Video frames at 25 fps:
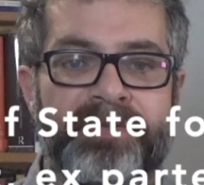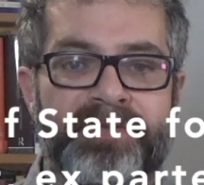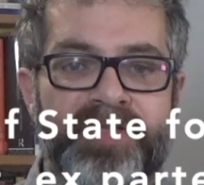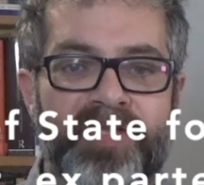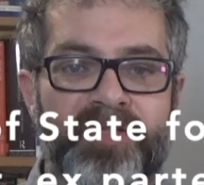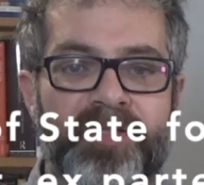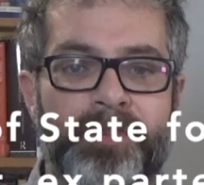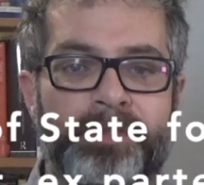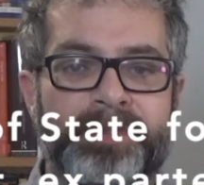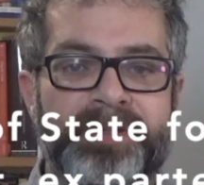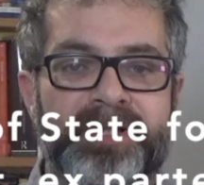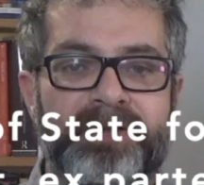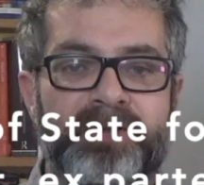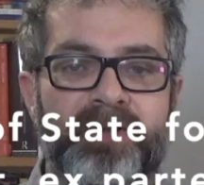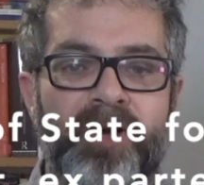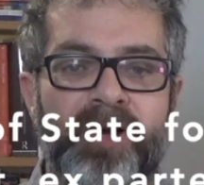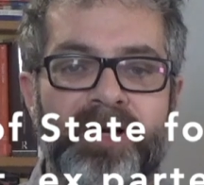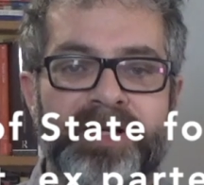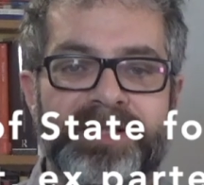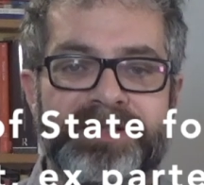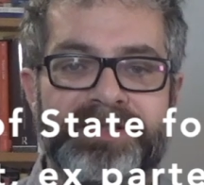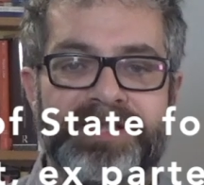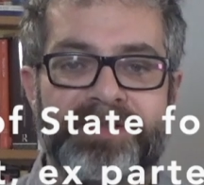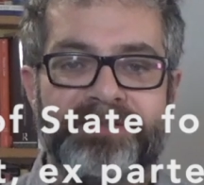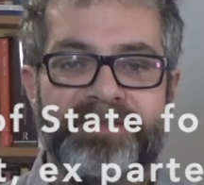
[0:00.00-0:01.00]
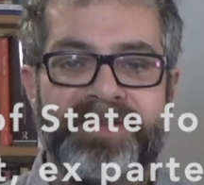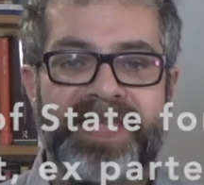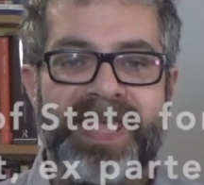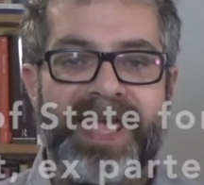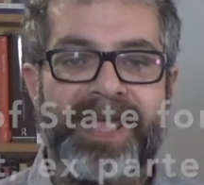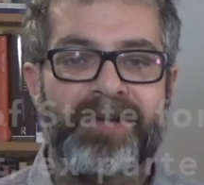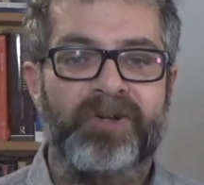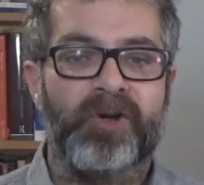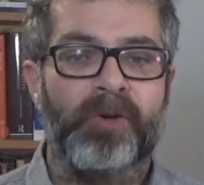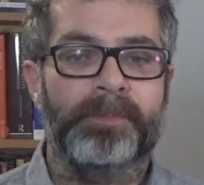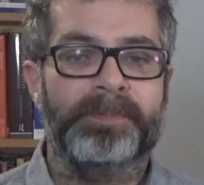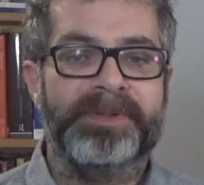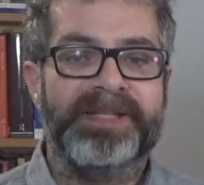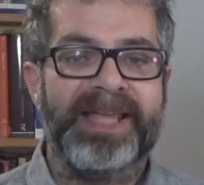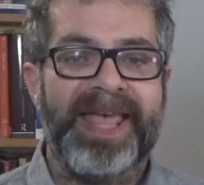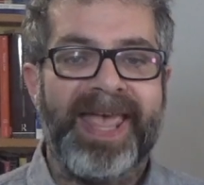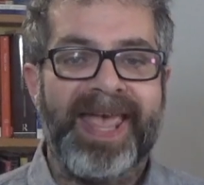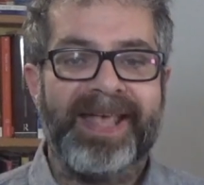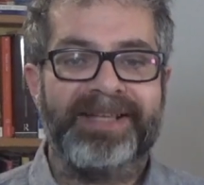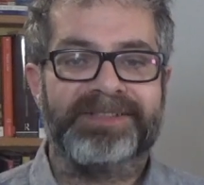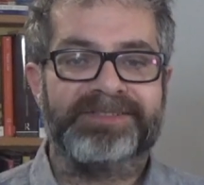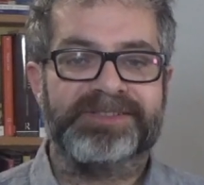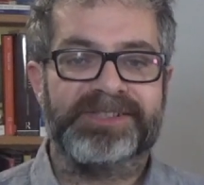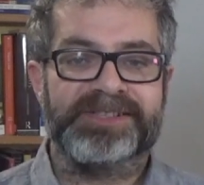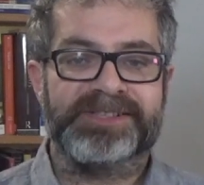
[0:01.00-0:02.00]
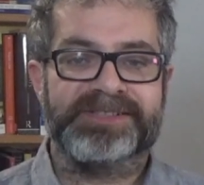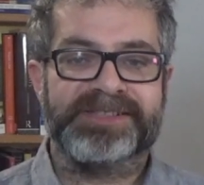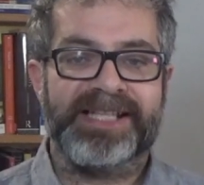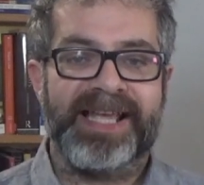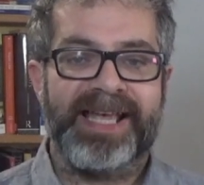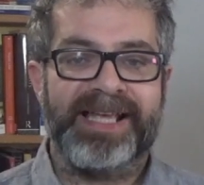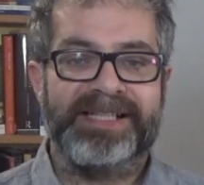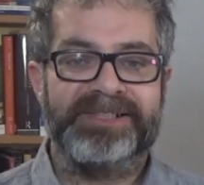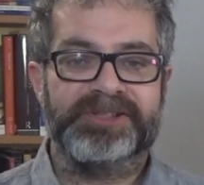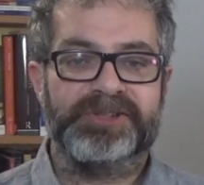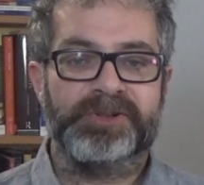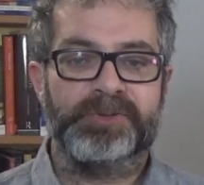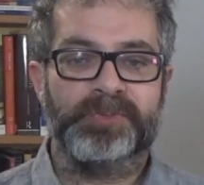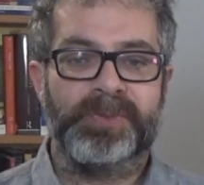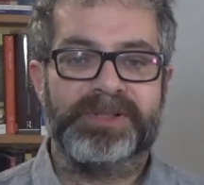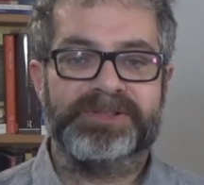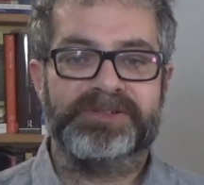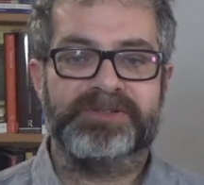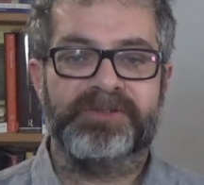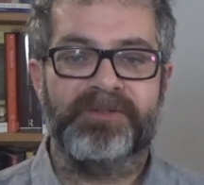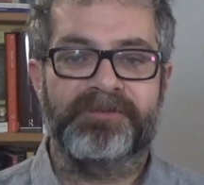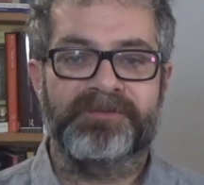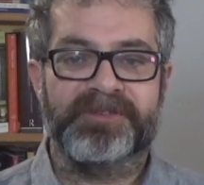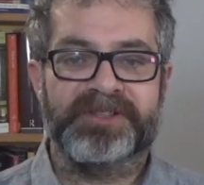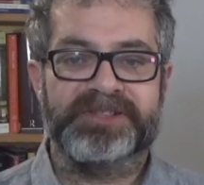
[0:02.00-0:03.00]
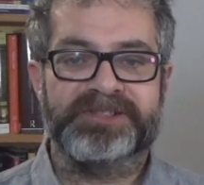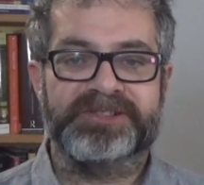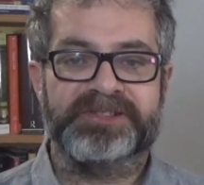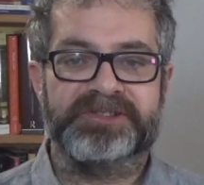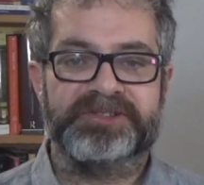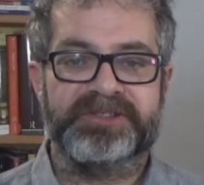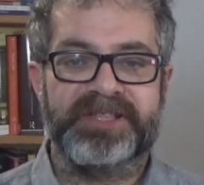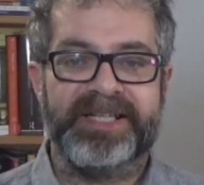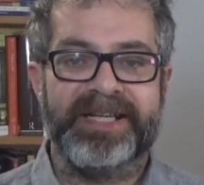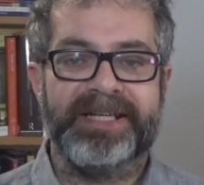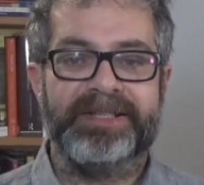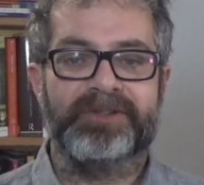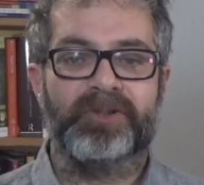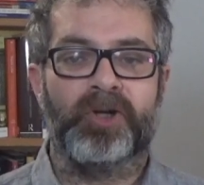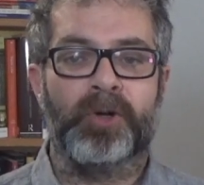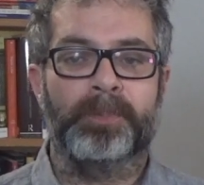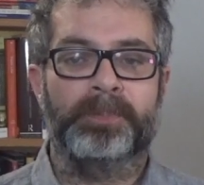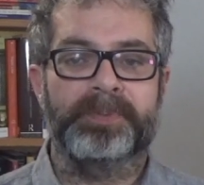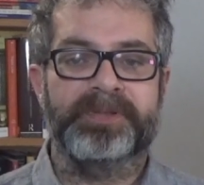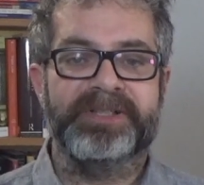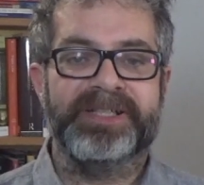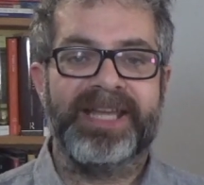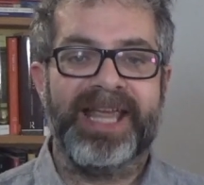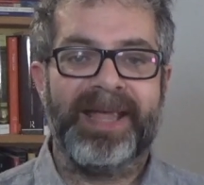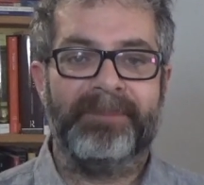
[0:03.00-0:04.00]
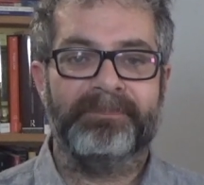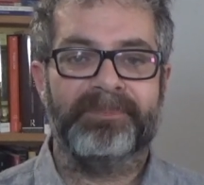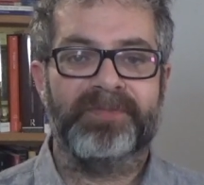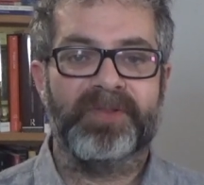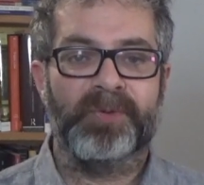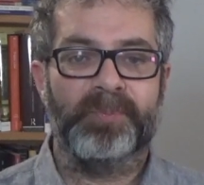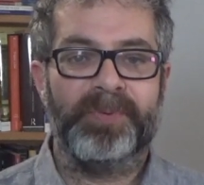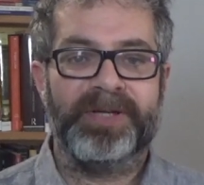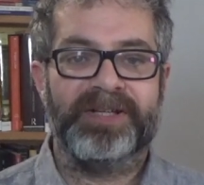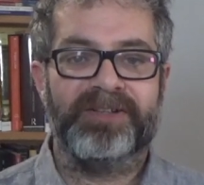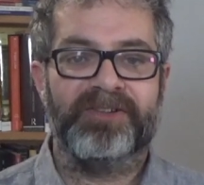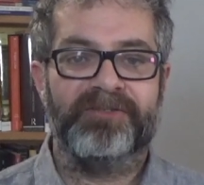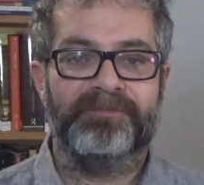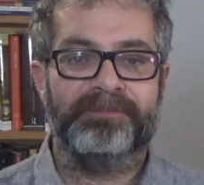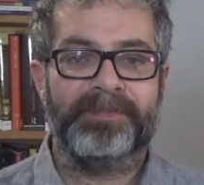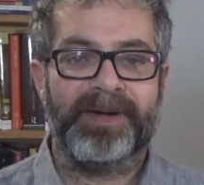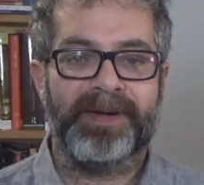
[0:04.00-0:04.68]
that the prerogative cannot be exercised so as to frustrate or preempt the will of